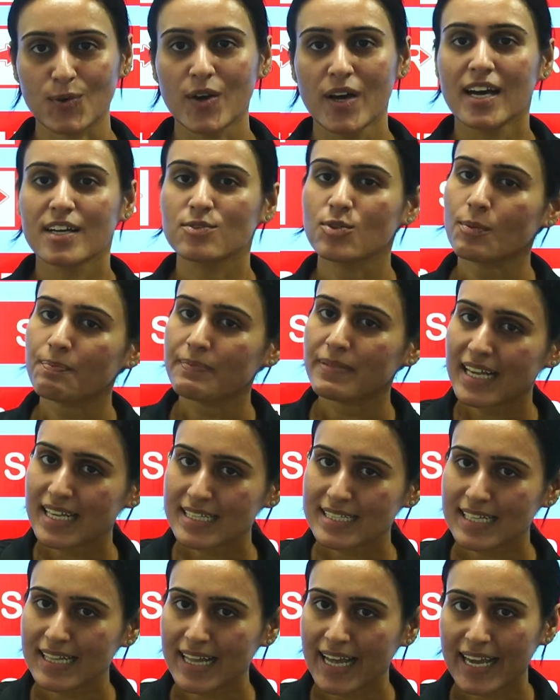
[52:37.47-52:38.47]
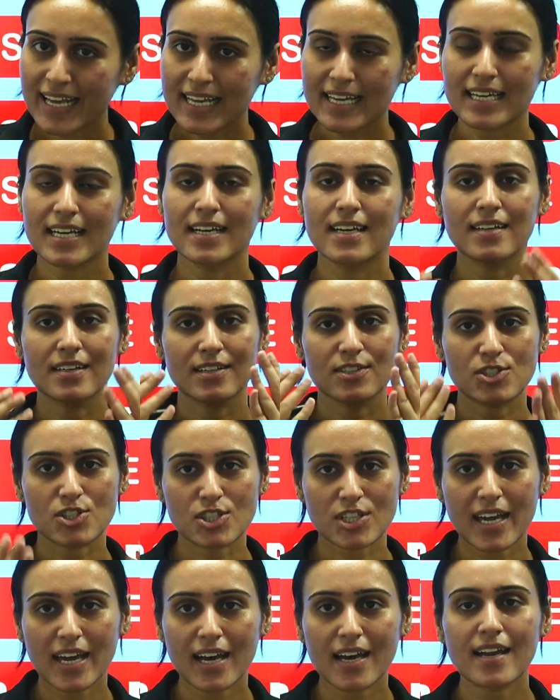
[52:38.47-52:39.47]
So please like,
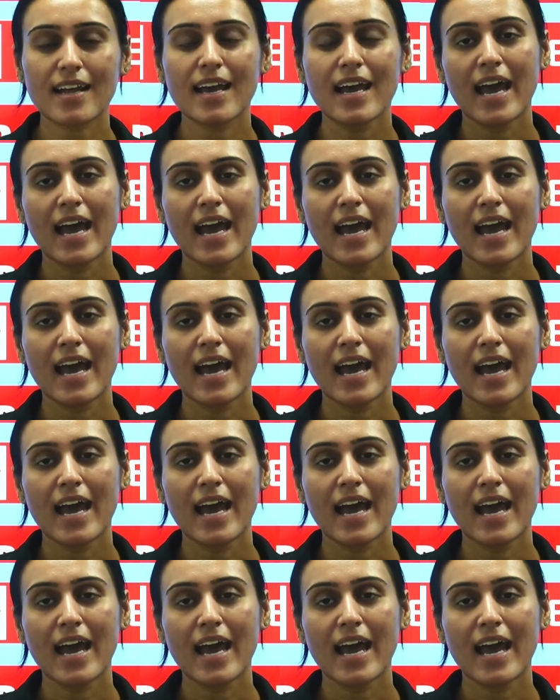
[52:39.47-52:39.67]
share,